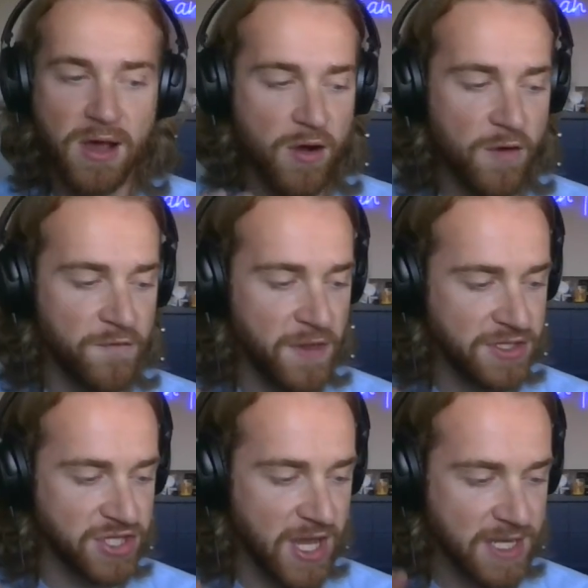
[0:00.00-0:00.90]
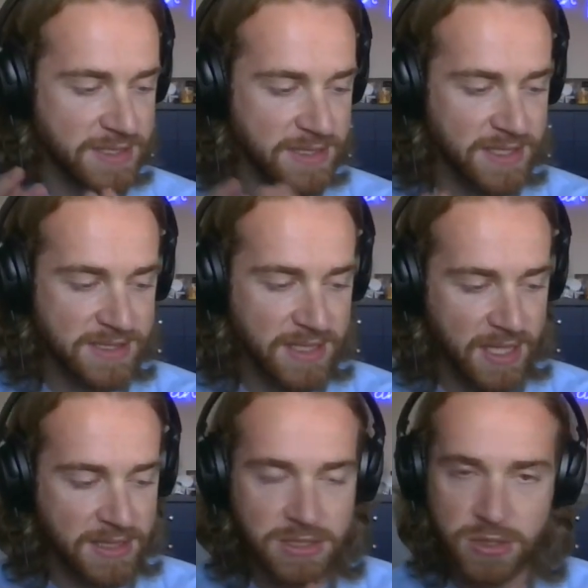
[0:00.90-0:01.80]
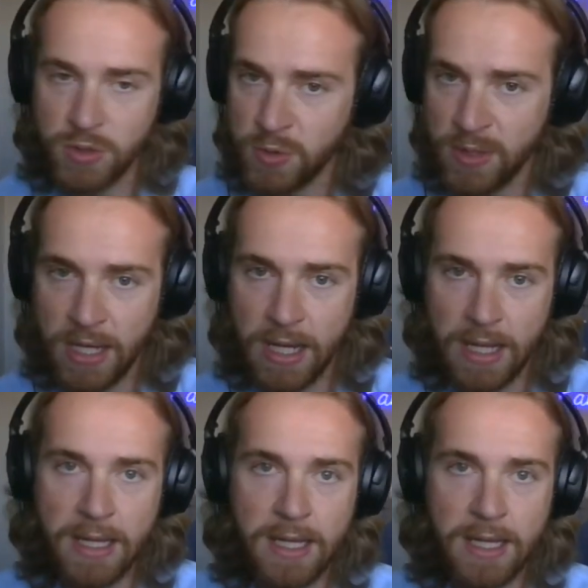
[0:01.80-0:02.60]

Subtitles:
Hopefully Jackson doesn't get too